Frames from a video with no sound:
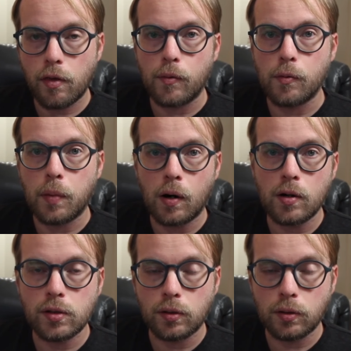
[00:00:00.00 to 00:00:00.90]
through
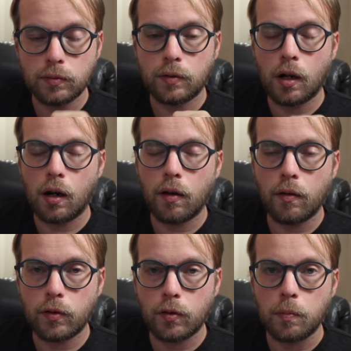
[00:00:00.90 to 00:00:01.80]
Parcel
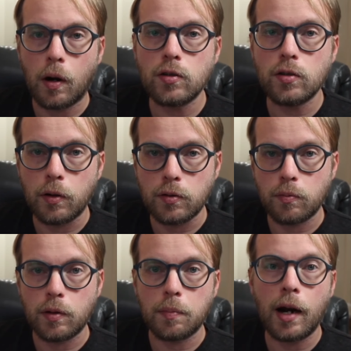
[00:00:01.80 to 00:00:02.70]

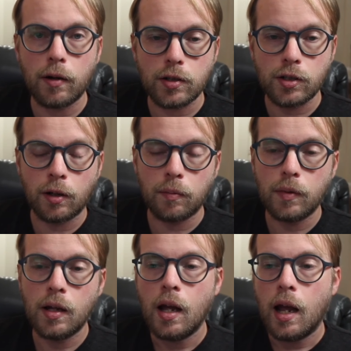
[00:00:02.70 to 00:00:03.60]
Post with Pirate Ship,
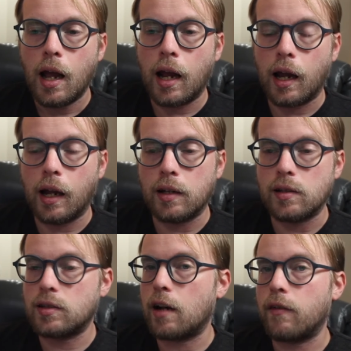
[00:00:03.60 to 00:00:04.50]
and
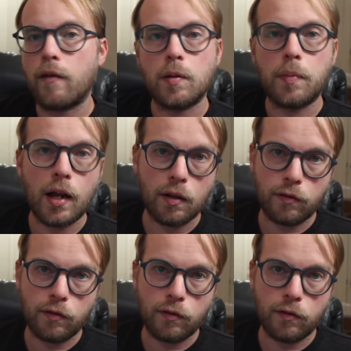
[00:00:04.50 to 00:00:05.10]
instead of having to pay